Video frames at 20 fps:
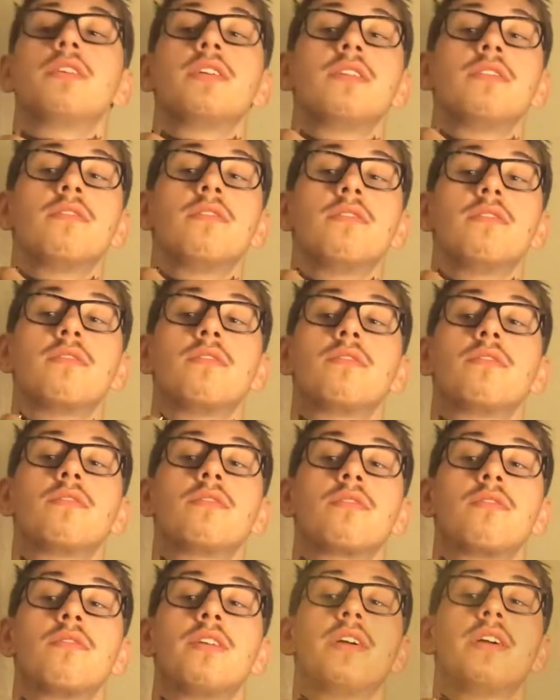like it's a
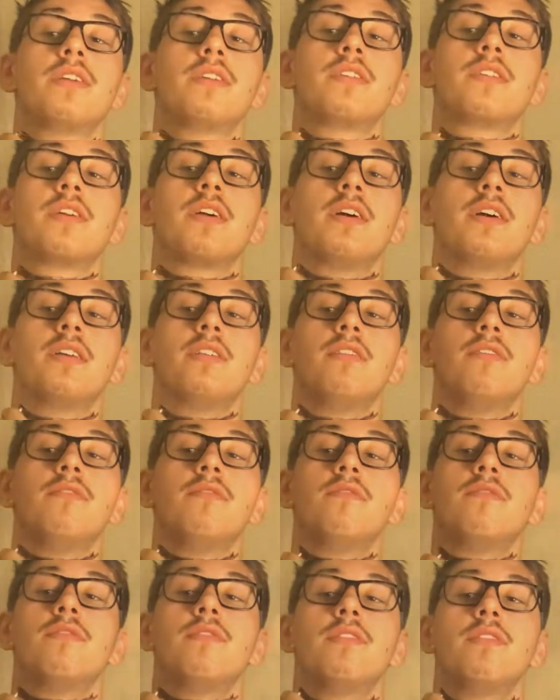scratch, kind
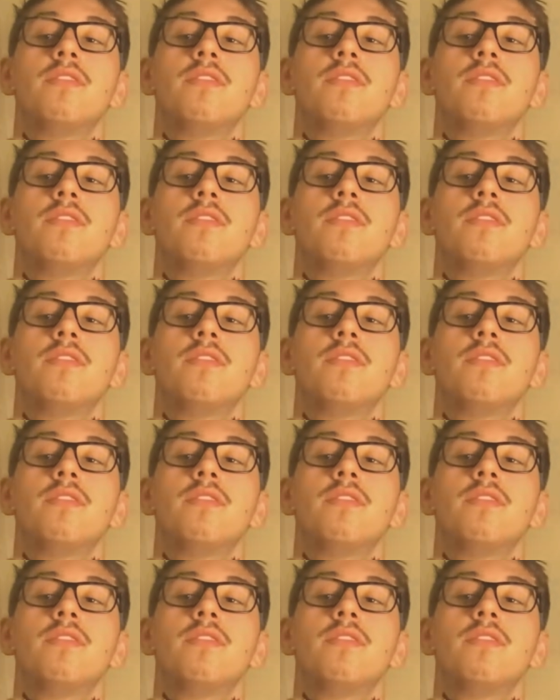of.